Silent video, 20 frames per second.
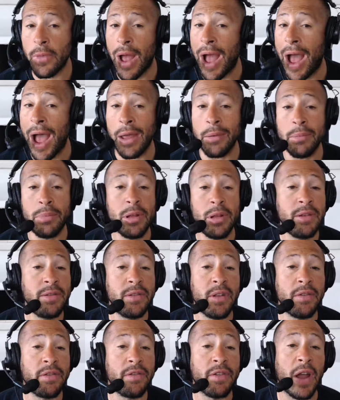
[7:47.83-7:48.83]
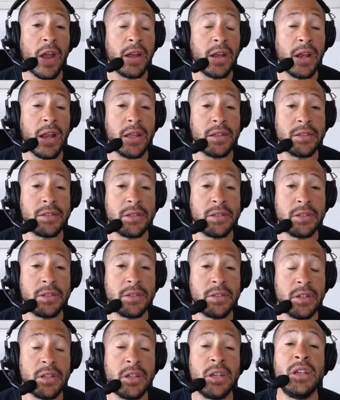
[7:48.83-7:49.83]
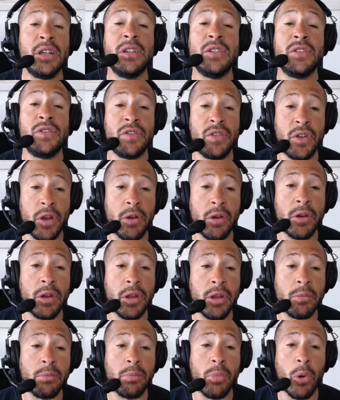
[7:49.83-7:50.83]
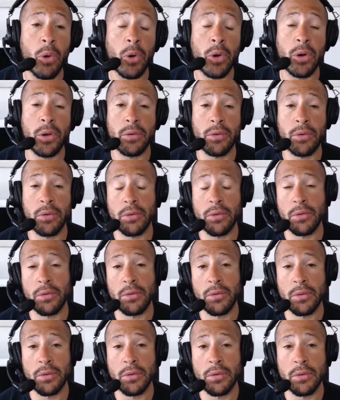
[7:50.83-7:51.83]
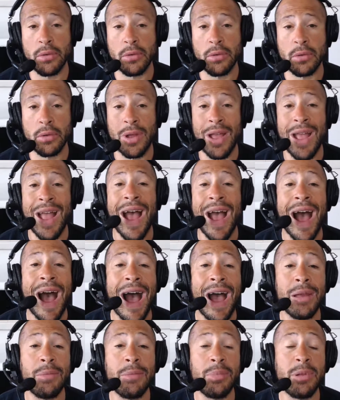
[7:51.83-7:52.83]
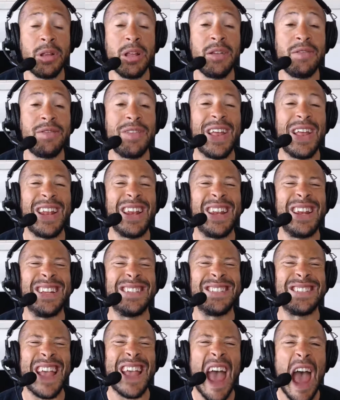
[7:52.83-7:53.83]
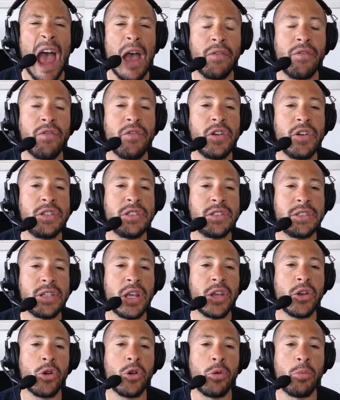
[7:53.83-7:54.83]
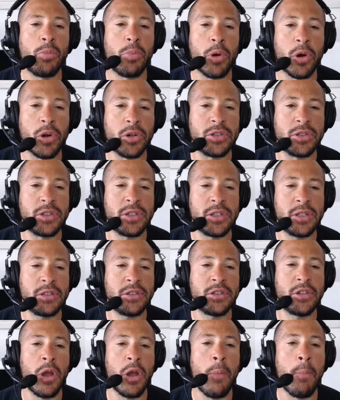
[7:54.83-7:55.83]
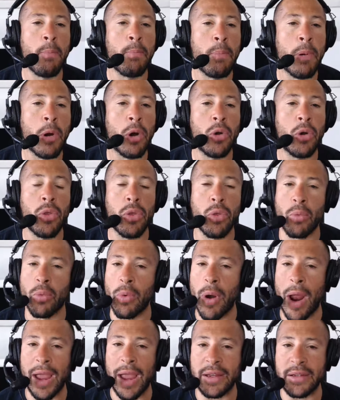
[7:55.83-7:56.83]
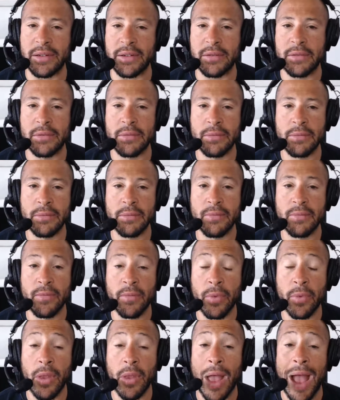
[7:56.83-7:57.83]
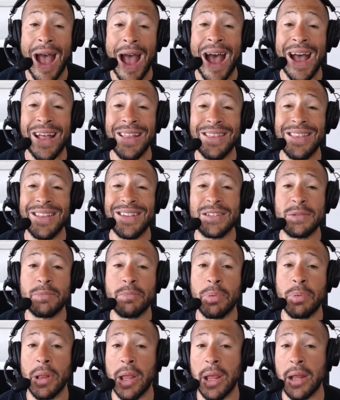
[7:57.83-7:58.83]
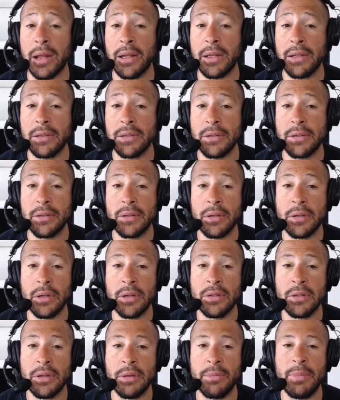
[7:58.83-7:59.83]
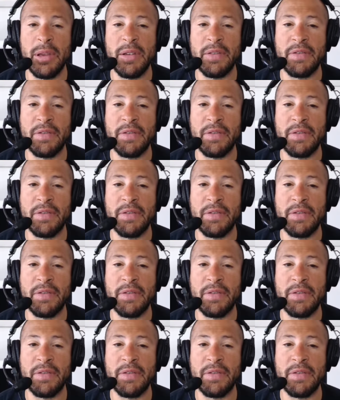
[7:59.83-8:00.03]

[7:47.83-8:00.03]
I believe that finances is very important. I believe that it is every single person's birthright on this planet to be